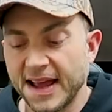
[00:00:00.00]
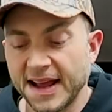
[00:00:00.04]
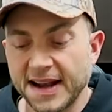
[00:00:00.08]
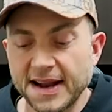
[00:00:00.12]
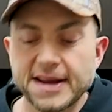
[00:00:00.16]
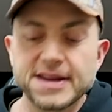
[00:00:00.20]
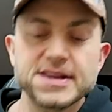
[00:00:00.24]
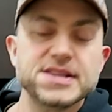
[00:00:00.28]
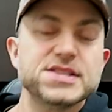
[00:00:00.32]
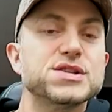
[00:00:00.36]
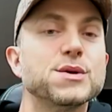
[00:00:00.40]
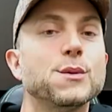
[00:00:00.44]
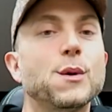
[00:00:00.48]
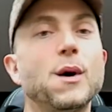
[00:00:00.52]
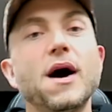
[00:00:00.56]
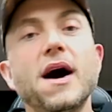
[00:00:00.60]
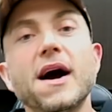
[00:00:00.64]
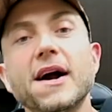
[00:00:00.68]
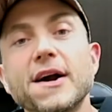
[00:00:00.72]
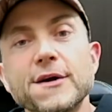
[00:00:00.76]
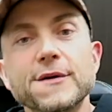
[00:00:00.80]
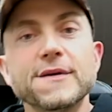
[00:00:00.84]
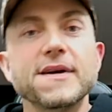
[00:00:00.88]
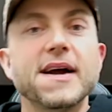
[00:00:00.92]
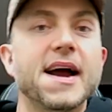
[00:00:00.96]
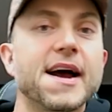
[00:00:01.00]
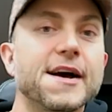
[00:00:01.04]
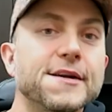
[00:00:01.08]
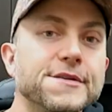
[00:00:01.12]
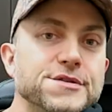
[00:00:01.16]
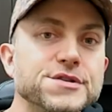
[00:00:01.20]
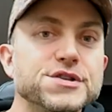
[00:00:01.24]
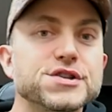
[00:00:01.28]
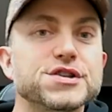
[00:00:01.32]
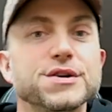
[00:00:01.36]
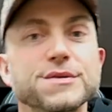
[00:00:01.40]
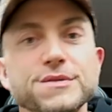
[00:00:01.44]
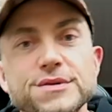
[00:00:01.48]
And I used to walk
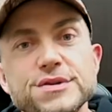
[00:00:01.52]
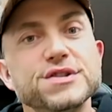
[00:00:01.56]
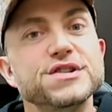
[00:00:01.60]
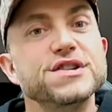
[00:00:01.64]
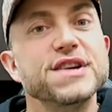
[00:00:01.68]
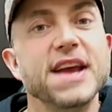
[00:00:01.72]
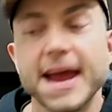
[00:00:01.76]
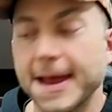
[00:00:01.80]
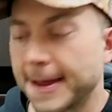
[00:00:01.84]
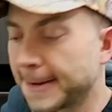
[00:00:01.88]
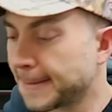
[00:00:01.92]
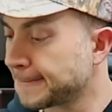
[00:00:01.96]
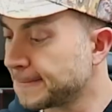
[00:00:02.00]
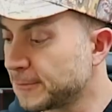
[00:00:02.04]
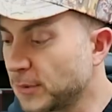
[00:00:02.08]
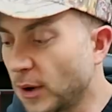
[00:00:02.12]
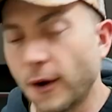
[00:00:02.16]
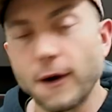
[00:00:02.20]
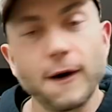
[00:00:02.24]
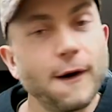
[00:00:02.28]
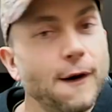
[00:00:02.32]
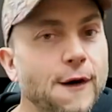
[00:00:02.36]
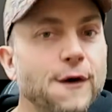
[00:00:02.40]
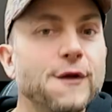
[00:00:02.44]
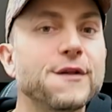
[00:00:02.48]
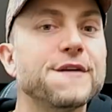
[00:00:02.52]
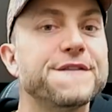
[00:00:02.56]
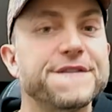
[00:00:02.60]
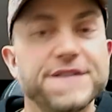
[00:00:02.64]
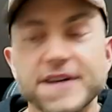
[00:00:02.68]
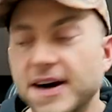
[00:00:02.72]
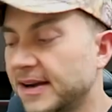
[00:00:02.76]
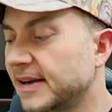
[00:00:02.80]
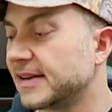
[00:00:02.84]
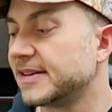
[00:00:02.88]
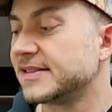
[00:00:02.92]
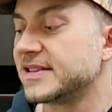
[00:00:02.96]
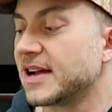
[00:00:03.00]
around, shoot shit all the
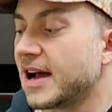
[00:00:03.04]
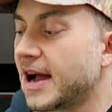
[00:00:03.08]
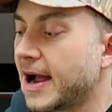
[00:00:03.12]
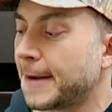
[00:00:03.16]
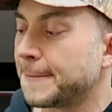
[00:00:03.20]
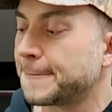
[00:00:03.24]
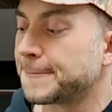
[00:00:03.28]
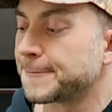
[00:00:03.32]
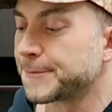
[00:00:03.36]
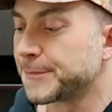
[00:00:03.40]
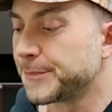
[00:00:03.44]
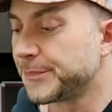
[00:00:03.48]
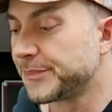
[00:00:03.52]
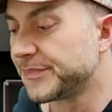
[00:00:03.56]
fucking time.